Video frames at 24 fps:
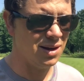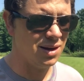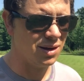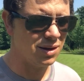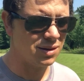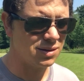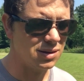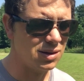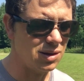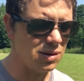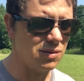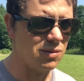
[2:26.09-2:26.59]

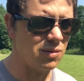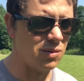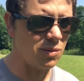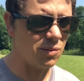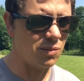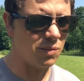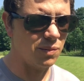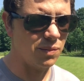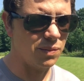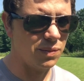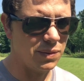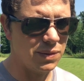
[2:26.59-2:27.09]
So
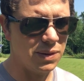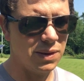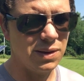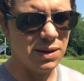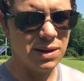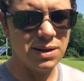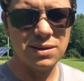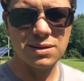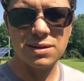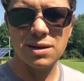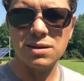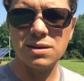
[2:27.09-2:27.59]

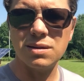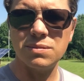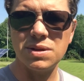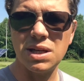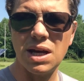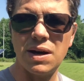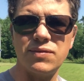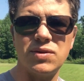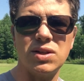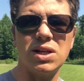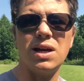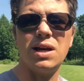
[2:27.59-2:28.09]
these systems
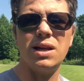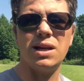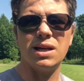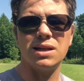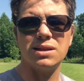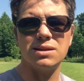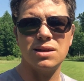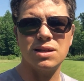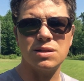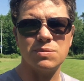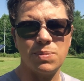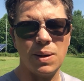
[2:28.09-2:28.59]
have to kind of
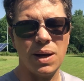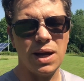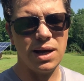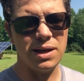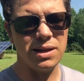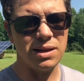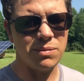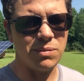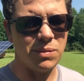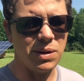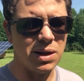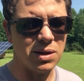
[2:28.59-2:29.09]
exist behind
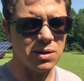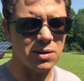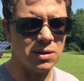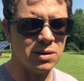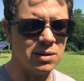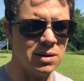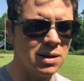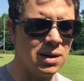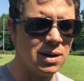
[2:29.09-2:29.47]
the meter.